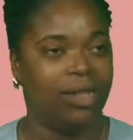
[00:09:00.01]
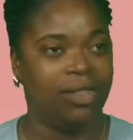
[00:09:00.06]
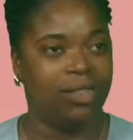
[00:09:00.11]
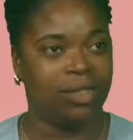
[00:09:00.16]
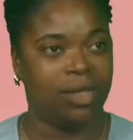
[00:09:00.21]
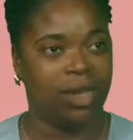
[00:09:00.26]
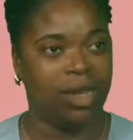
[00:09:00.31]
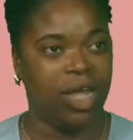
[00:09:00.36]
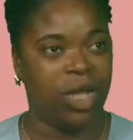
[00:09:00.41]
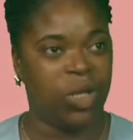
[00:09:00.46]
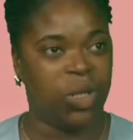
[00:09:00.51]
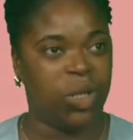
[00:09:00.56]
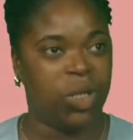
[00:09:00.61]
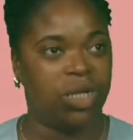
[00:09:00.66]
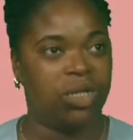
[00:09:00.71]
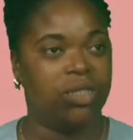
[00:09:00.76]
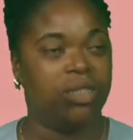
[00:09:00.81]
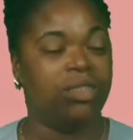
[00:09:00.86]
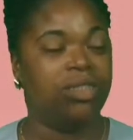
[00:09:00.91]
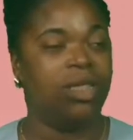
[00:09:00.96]

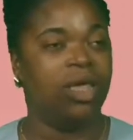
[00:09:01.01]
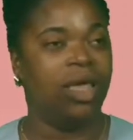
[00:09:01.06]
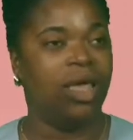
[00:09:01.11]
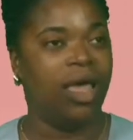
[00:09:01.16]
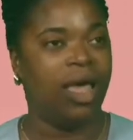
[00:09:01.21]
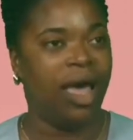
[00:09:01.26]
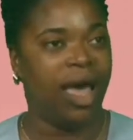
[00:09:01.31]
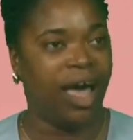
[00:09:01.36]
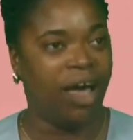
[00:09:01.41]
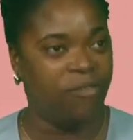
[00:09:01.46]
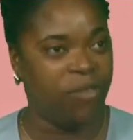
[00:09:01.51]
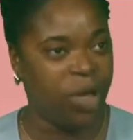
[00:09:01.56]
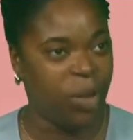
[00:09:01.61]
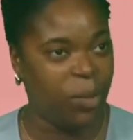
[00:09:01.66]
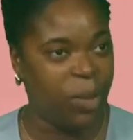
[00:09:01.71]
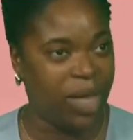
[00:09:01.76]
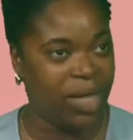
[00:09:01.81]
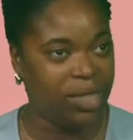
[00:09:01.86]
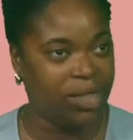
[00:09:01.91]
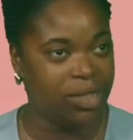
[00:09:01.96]
disconnections have
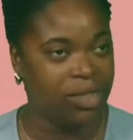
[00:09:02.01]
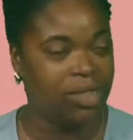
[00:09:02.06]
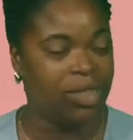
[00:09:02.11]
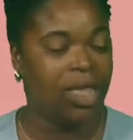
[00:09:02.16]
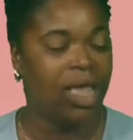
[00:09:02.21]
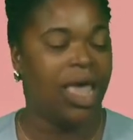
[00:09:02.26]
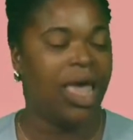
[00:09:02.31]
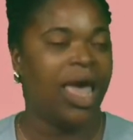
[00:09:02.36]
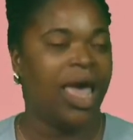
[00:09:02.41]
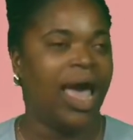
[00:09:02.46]
commenced